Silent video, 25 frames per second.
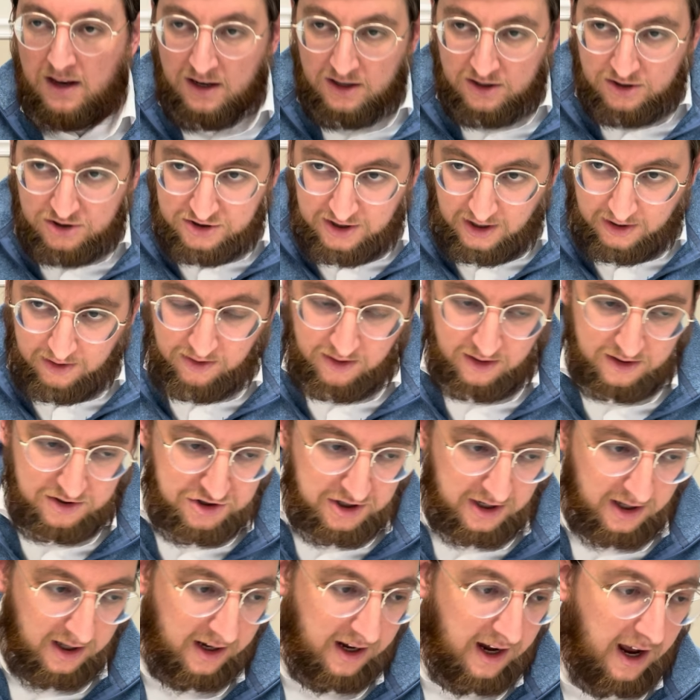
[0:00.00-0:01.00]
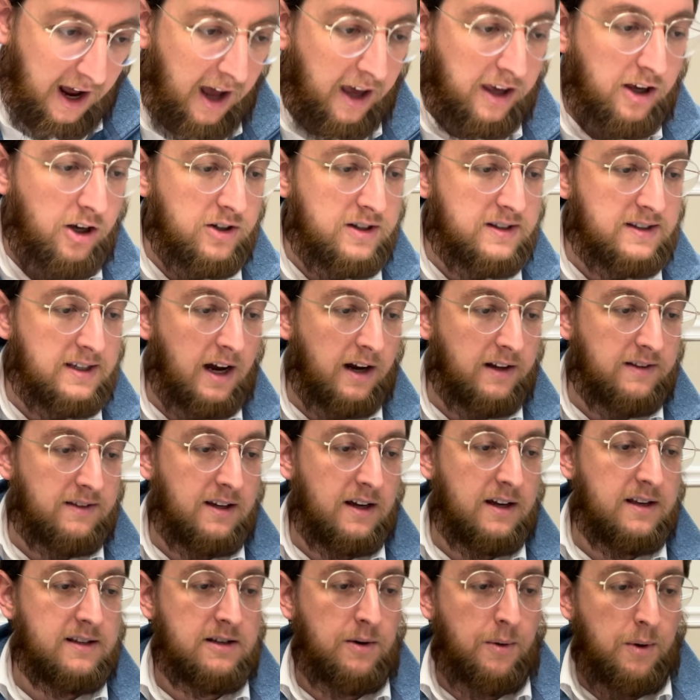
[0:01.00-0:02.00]
Shelekach yotzata,
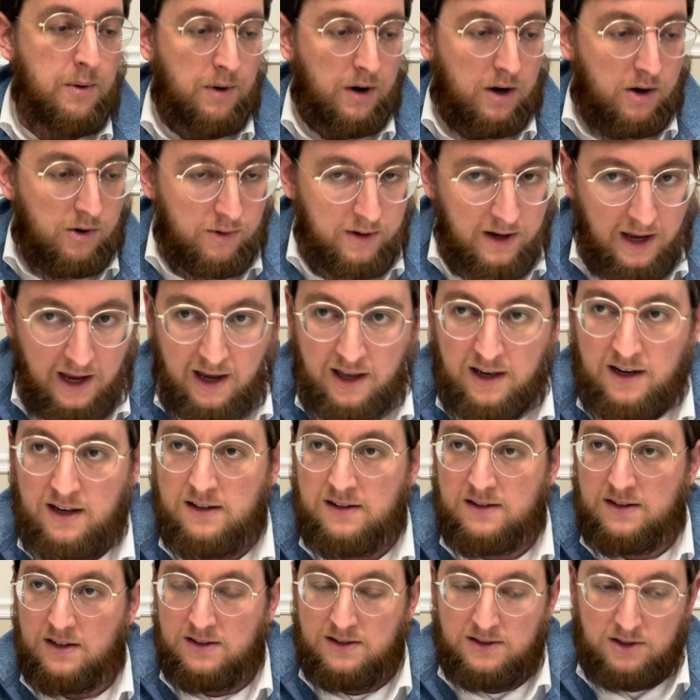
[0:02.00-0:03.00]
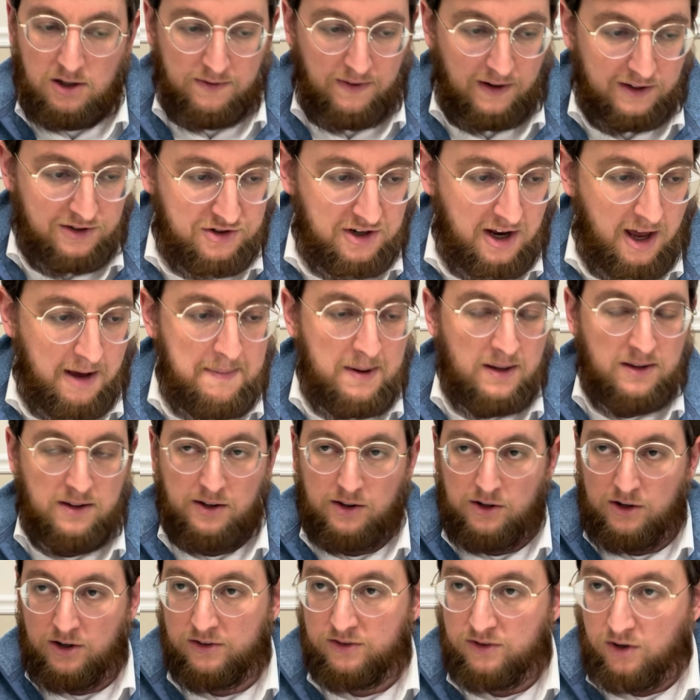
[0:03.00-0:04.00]
is that we were created to serve Hashem and to
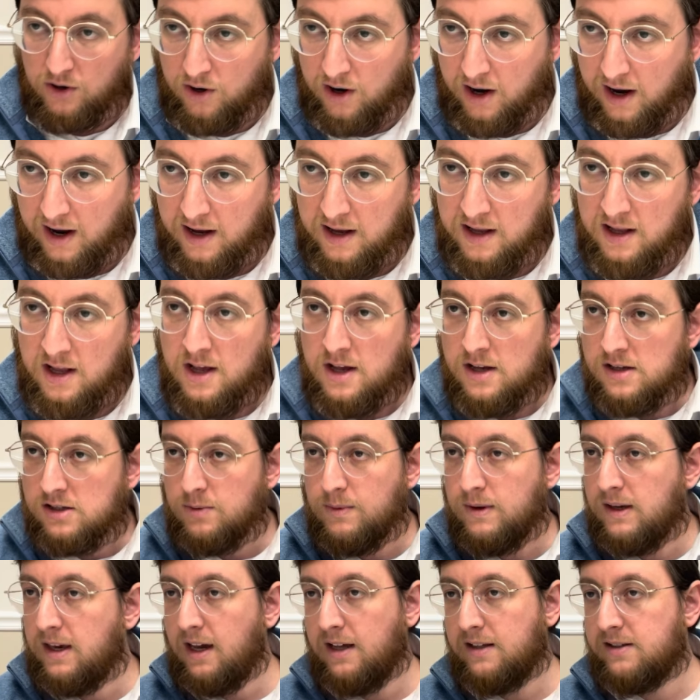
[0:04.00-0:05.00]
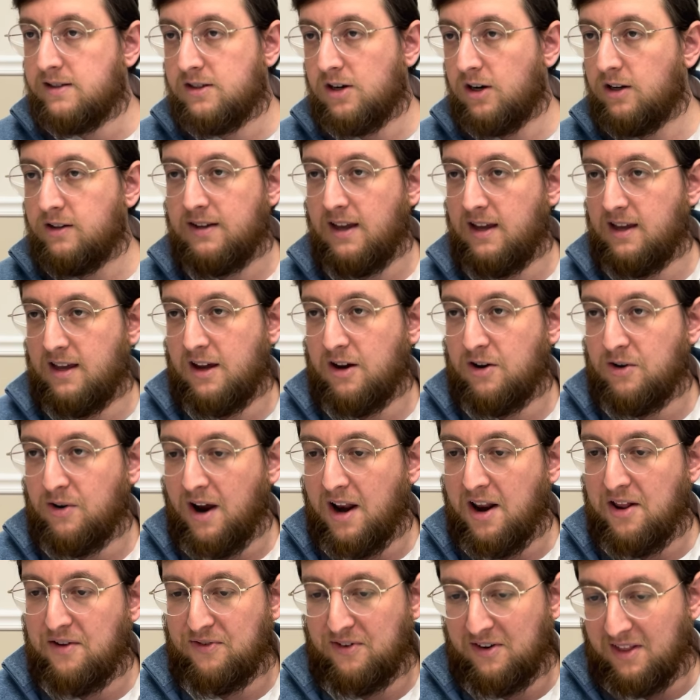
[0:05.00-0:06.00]
learn Torah, so we can't start taking
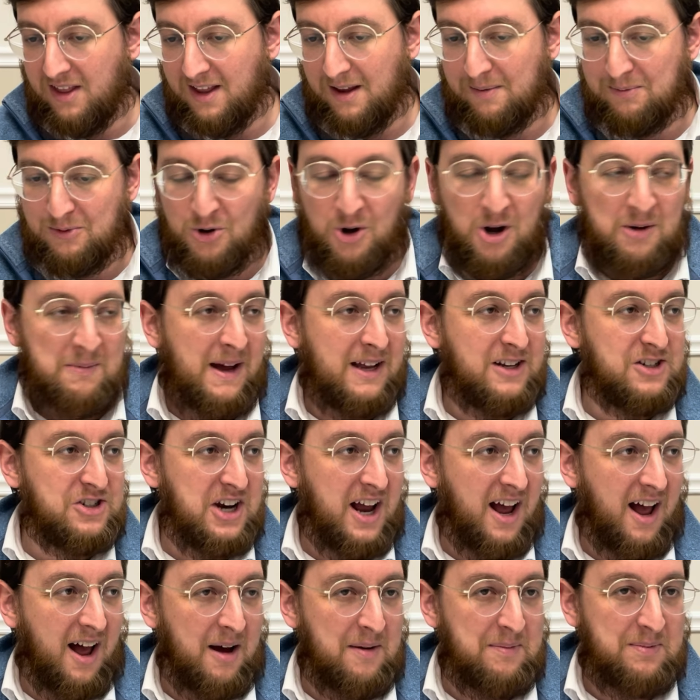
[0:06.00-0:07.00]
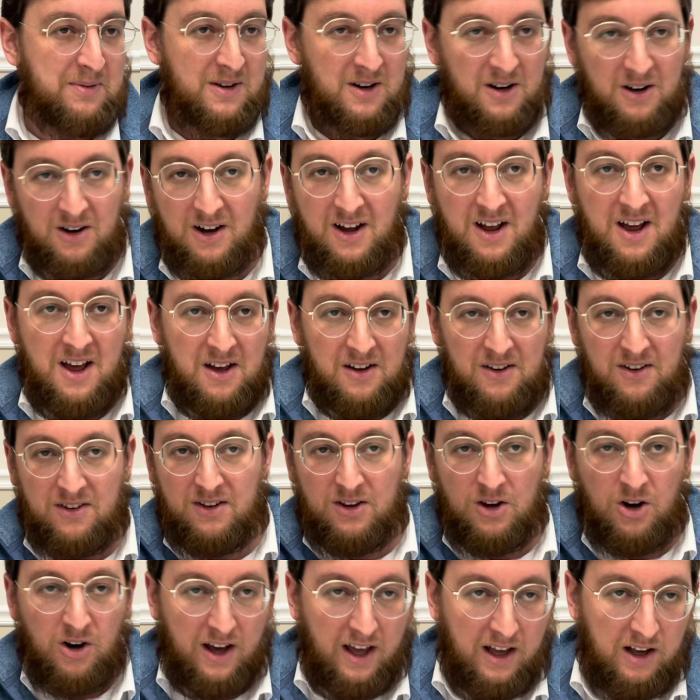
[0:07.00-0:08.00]
credit for that. I'm doing my job, you know.
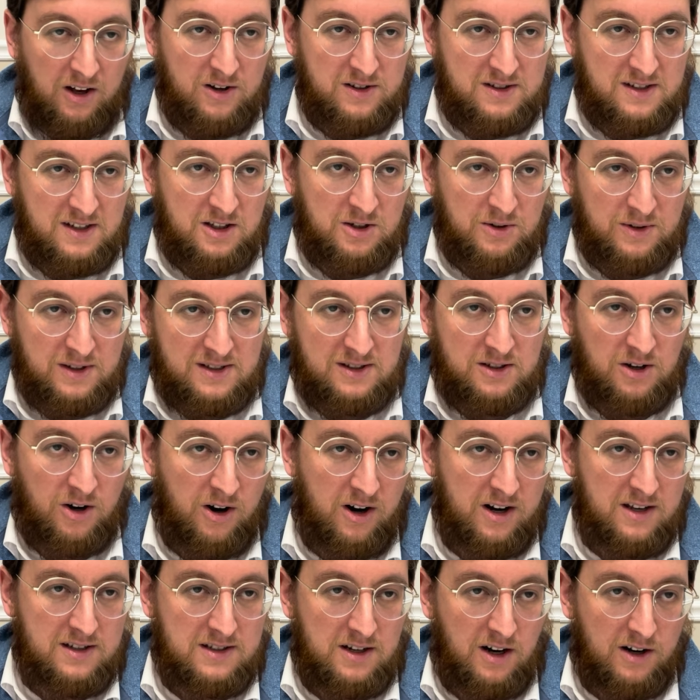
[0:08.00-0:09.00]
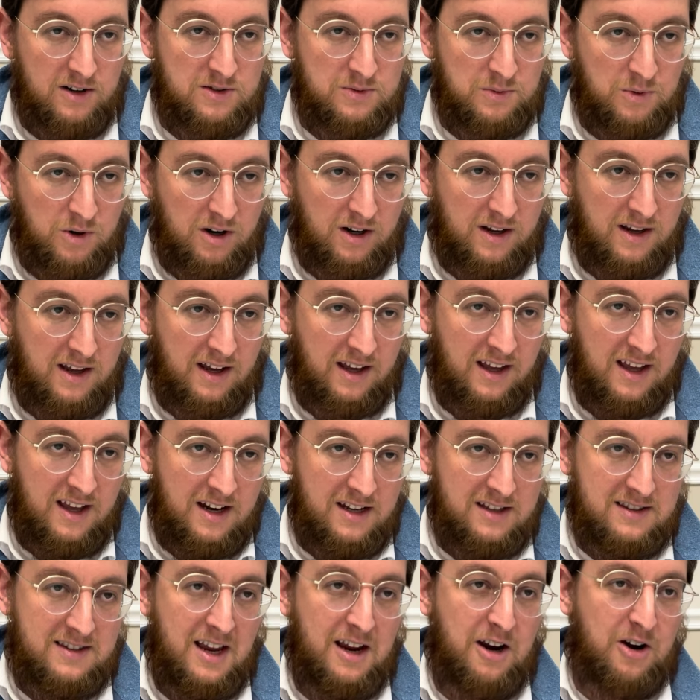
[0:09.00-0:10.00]
Yochai goes into his store and he starts working.
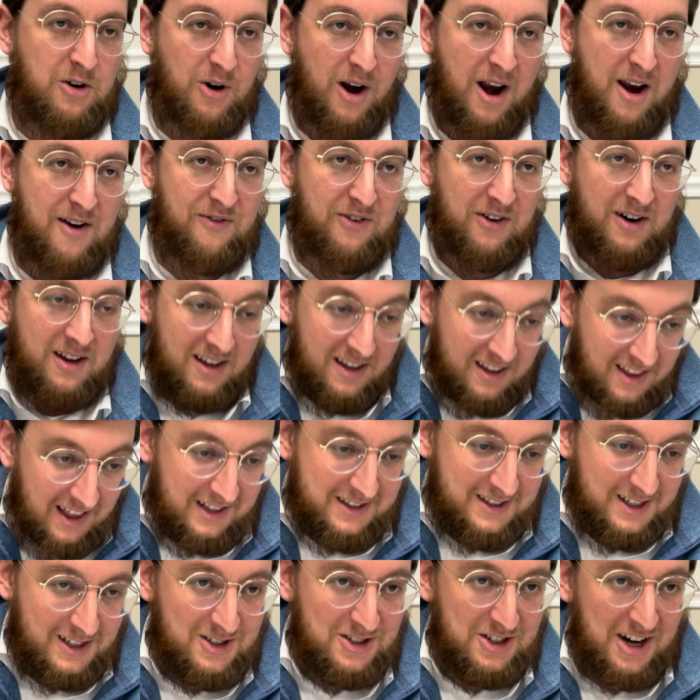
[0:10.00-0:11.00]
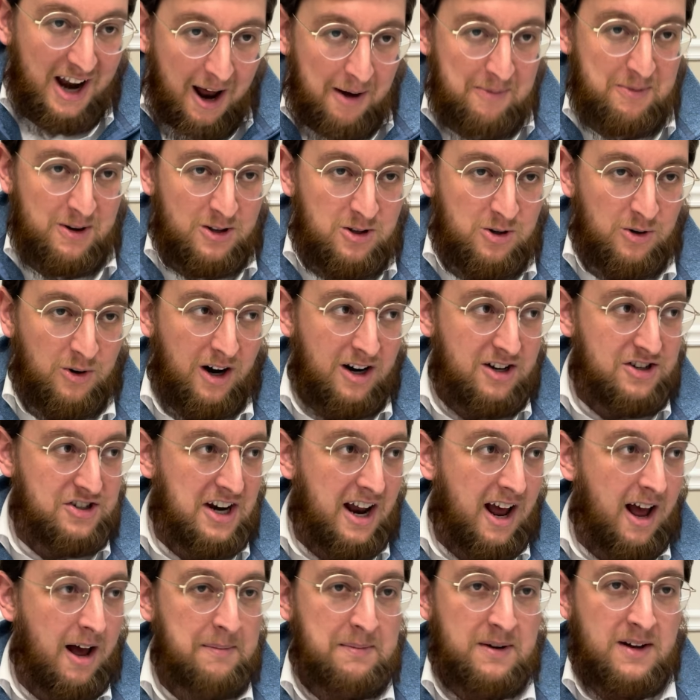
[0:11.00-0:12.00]
Don't take credit for it. That's his job. We do our
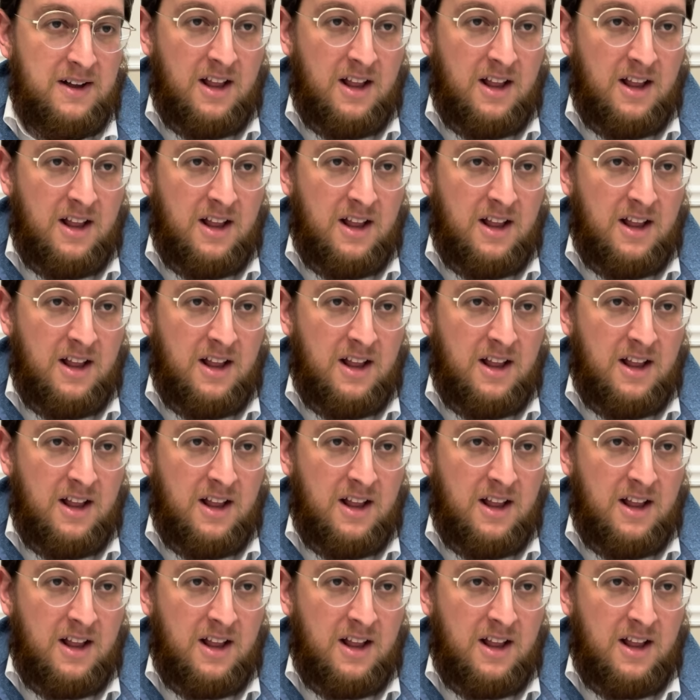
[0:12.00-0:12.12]
job.